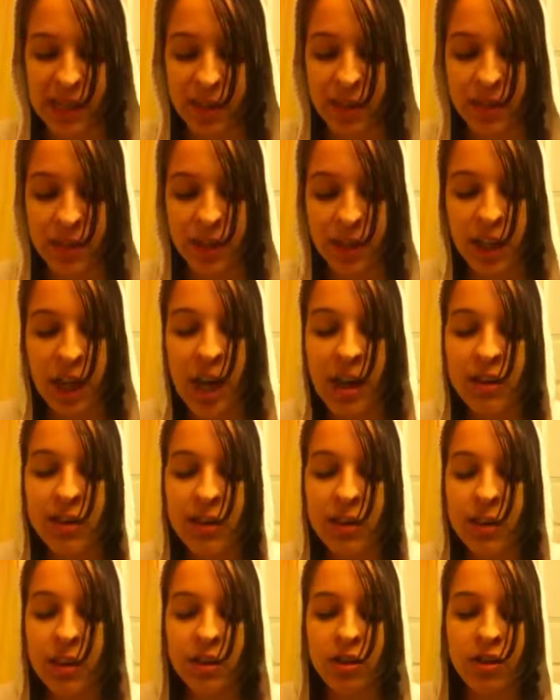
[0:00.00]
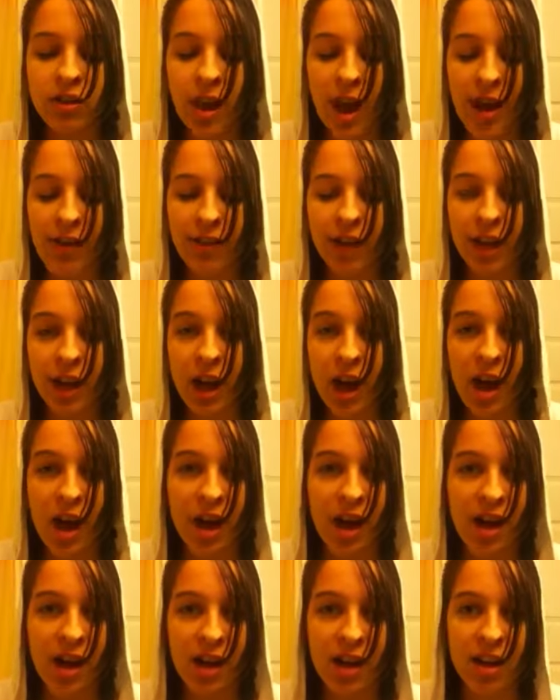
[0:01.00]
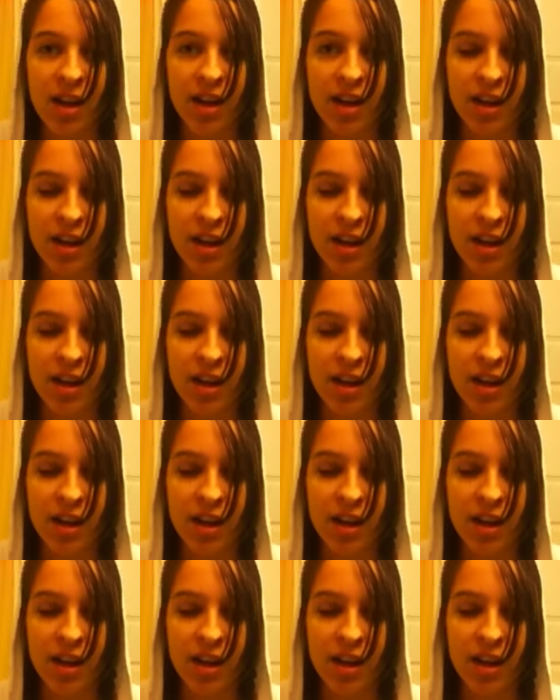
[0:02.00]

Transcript: Does your character drive a car?